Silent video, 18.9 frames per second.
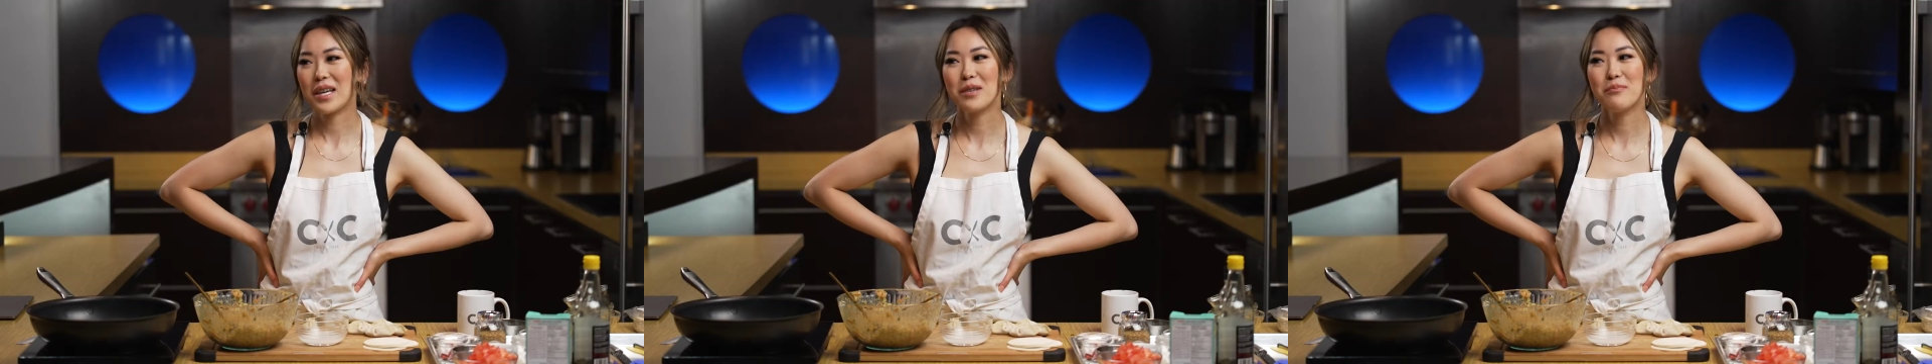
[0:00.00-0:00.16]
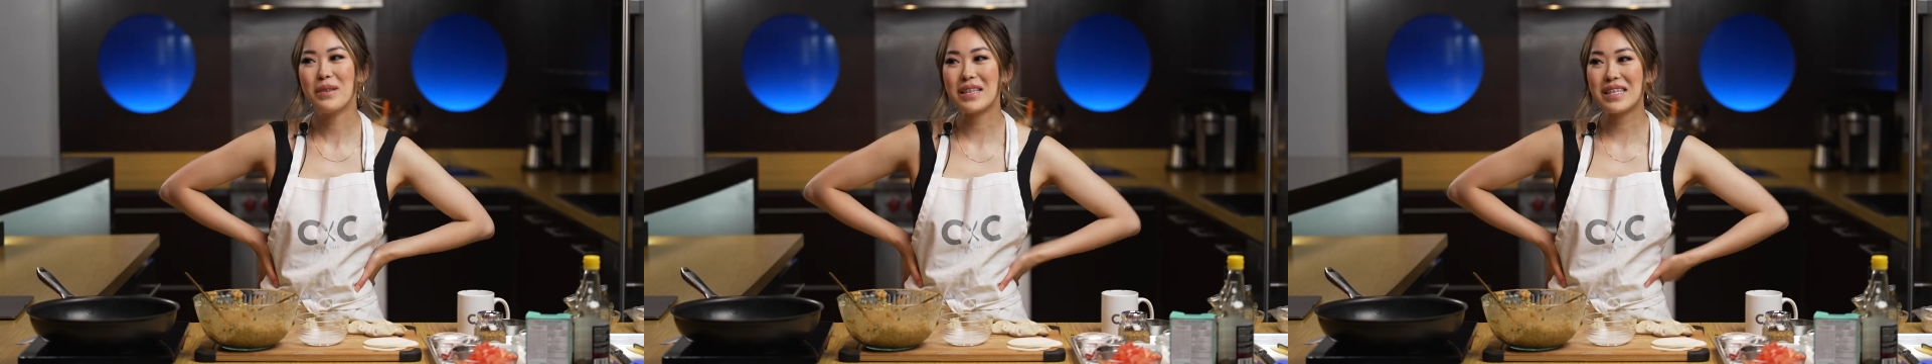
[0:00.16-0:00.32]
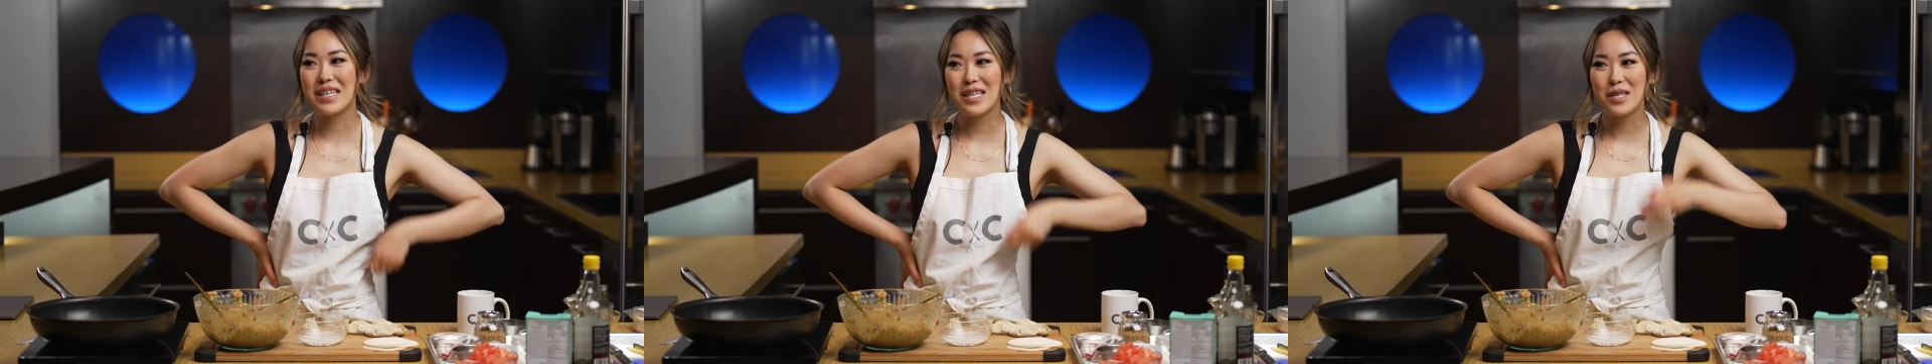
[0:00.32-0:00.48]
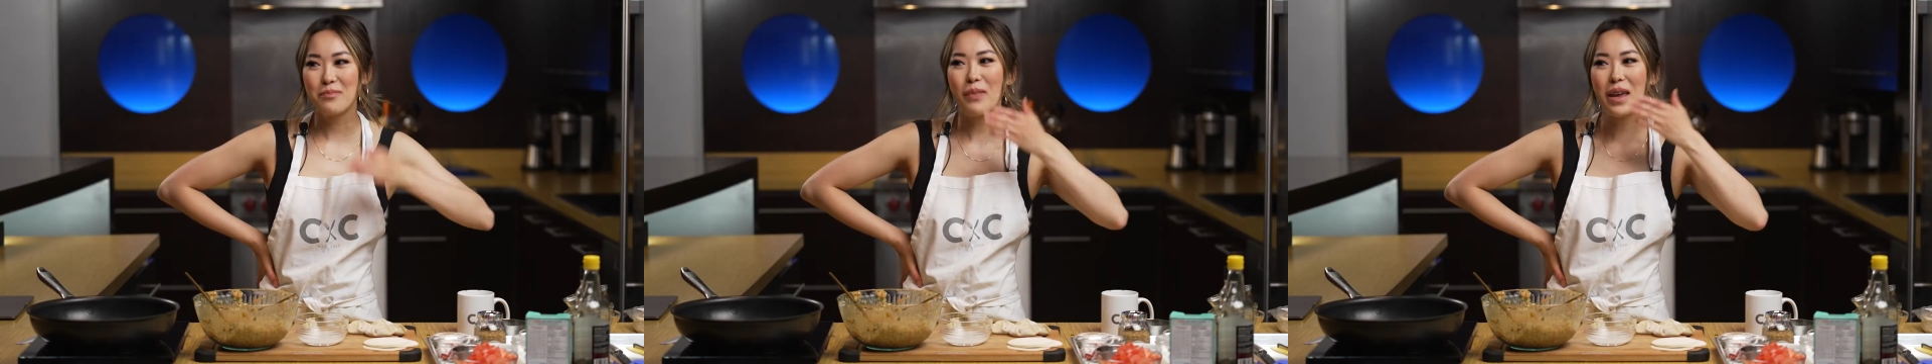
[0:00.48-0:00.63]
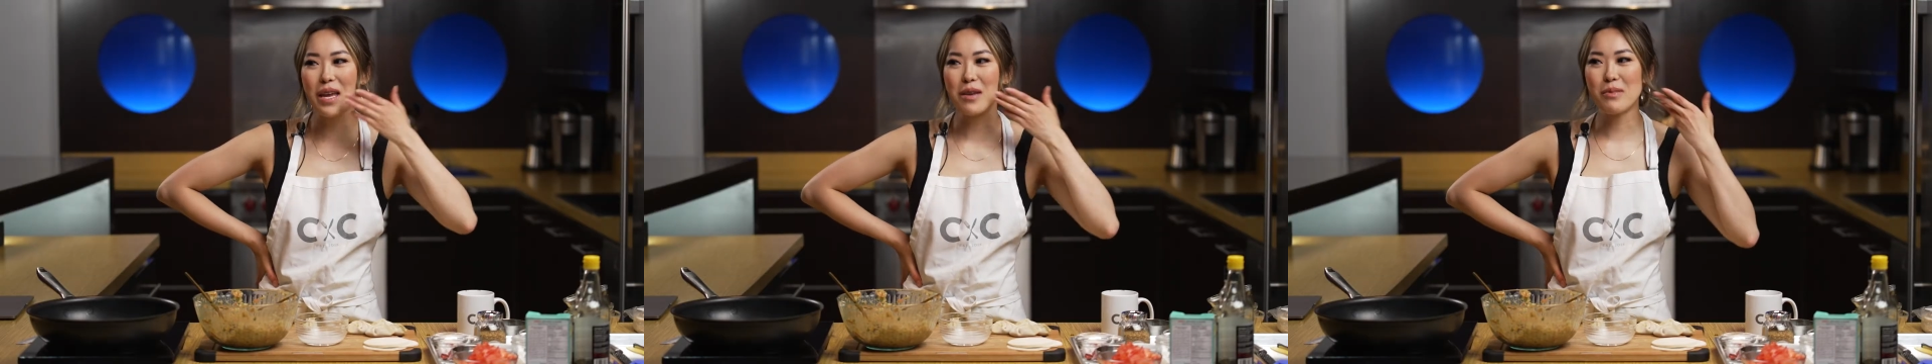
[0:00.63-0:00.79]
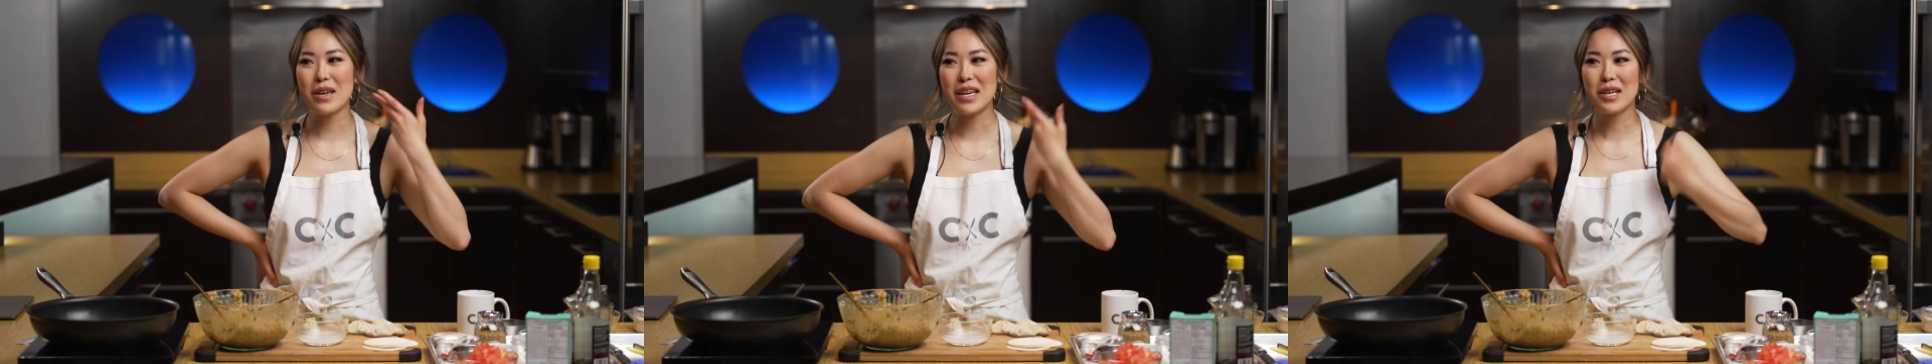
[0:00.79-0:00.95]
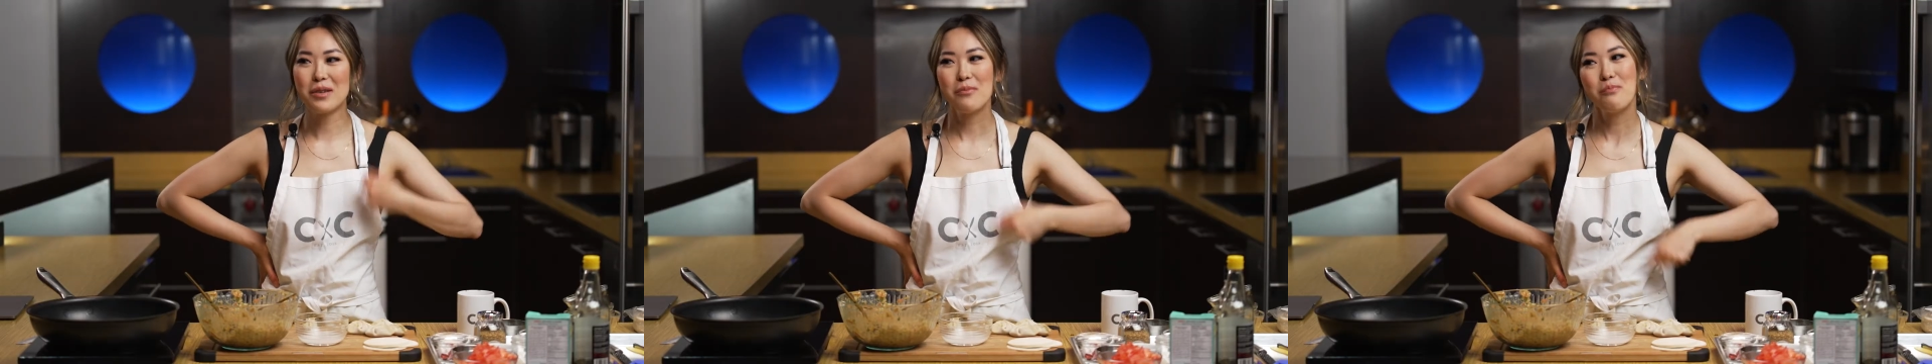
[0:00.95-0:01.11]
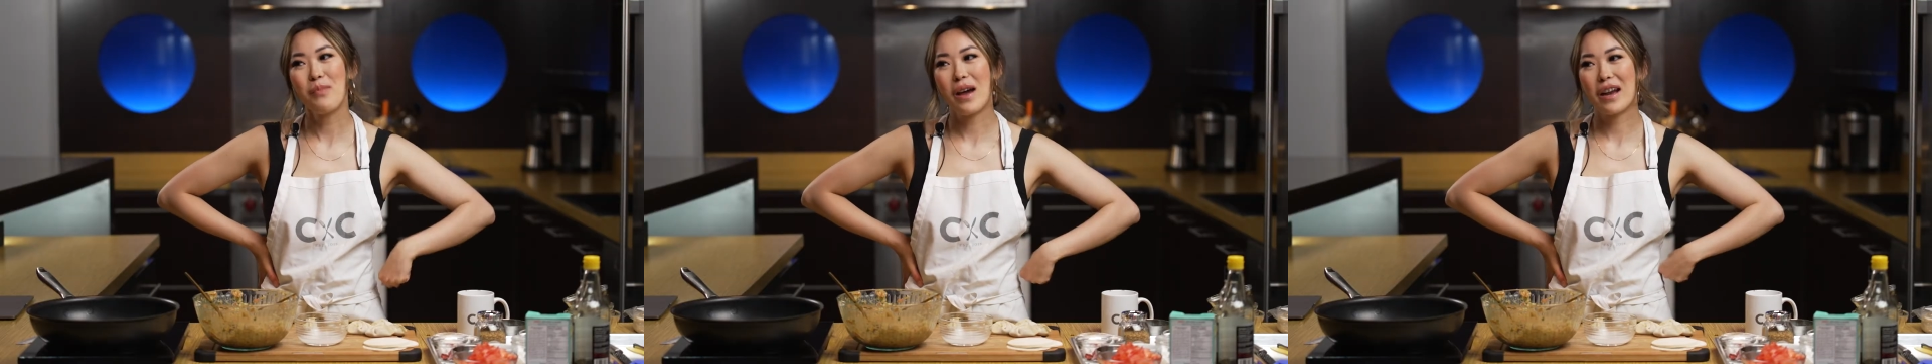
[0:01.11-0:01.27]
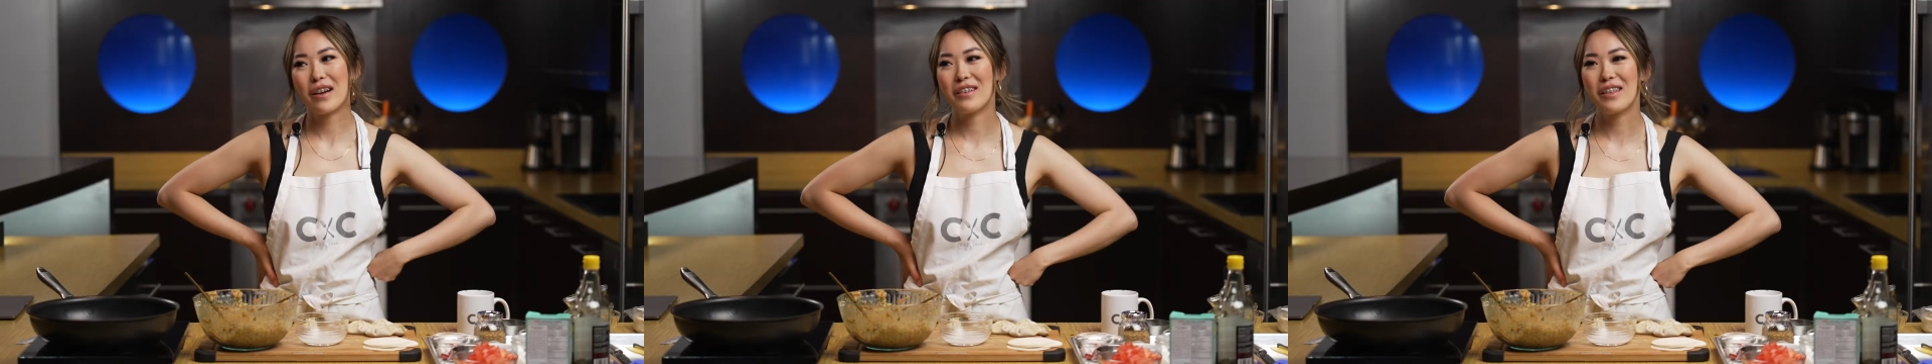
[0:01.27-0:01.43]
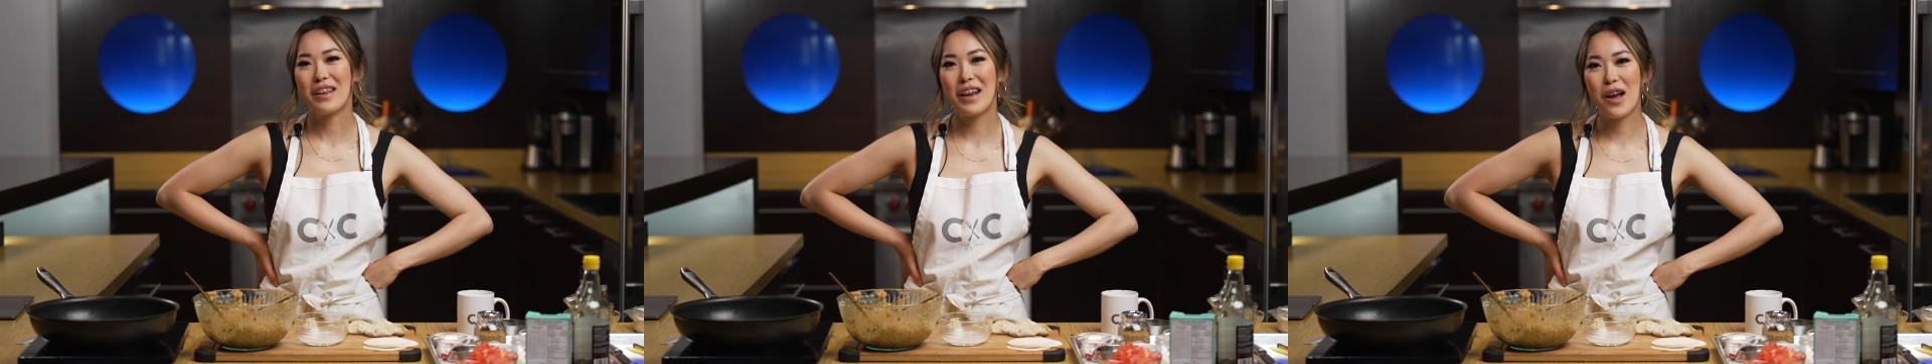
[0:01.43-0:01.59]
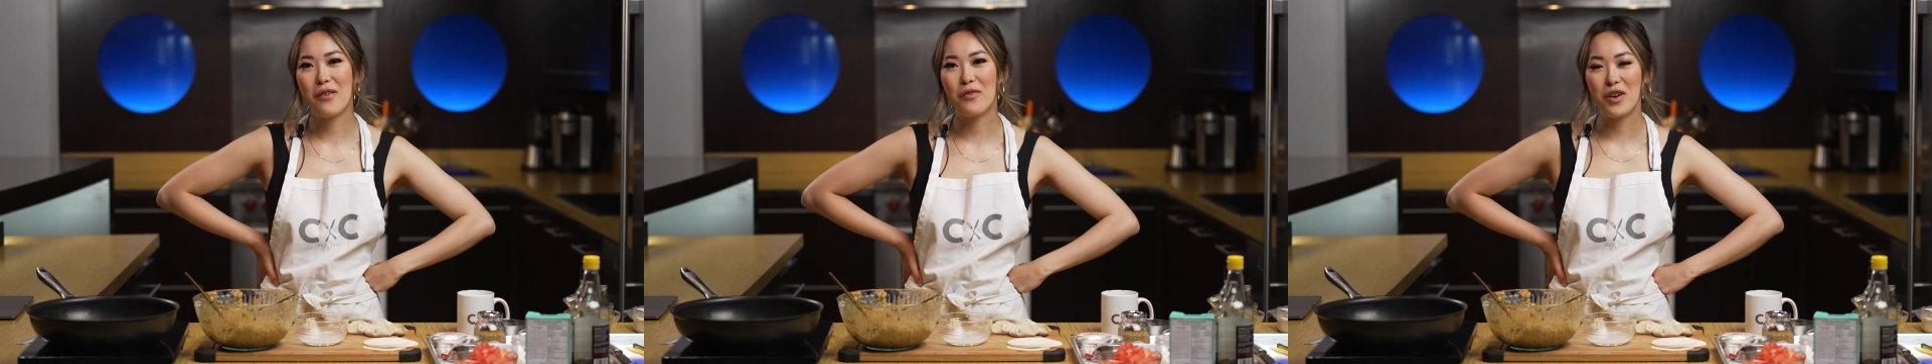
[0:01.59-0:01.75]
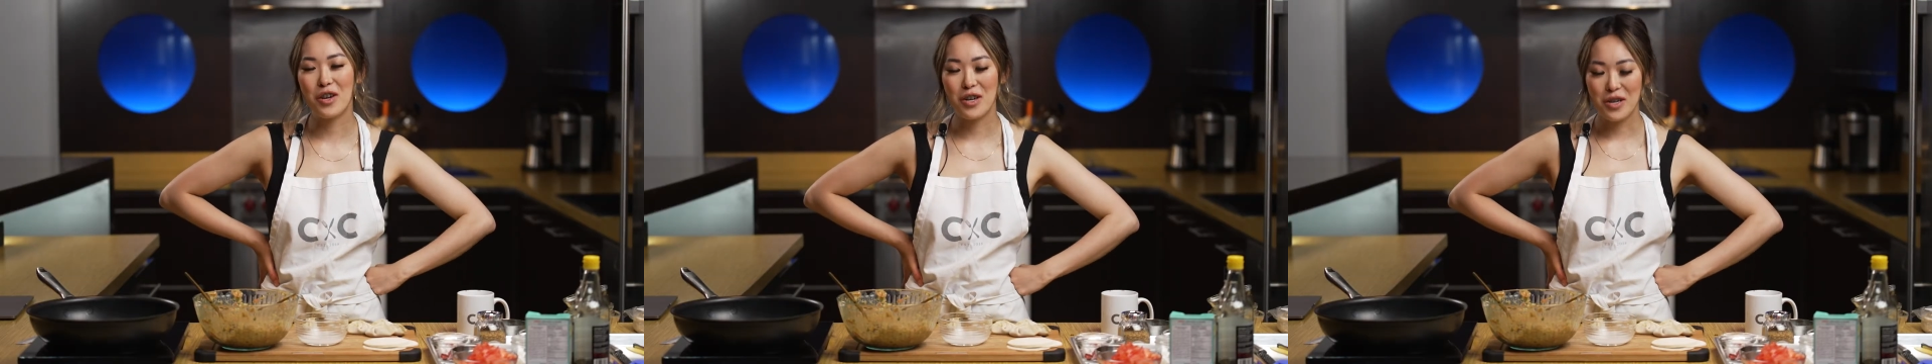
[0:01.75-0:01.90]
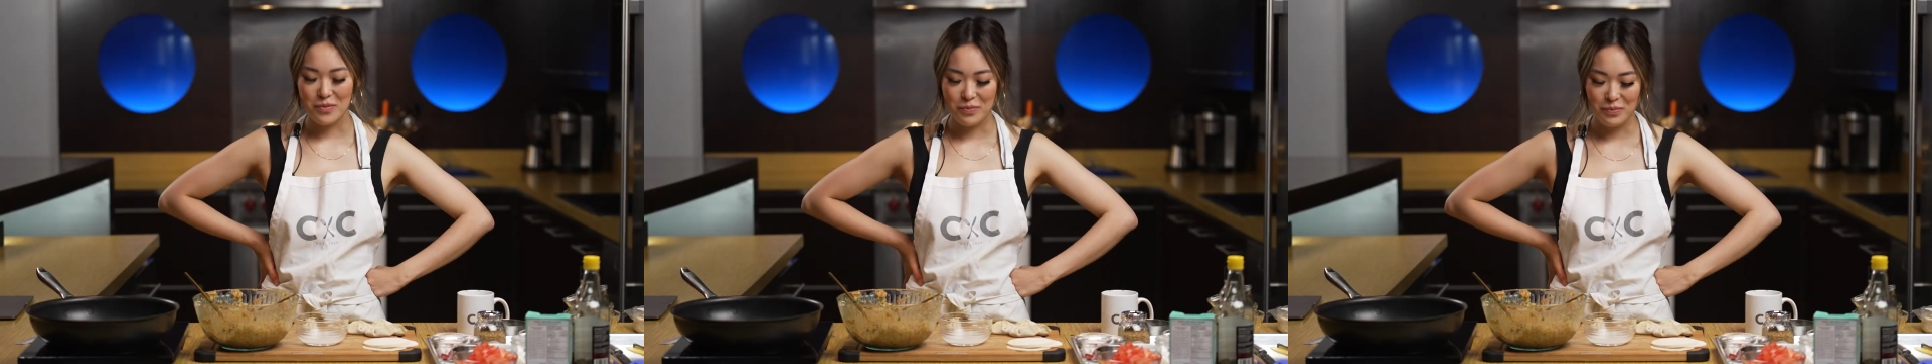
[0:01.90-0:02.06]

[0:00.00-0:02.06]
in business, baby. Better than ever.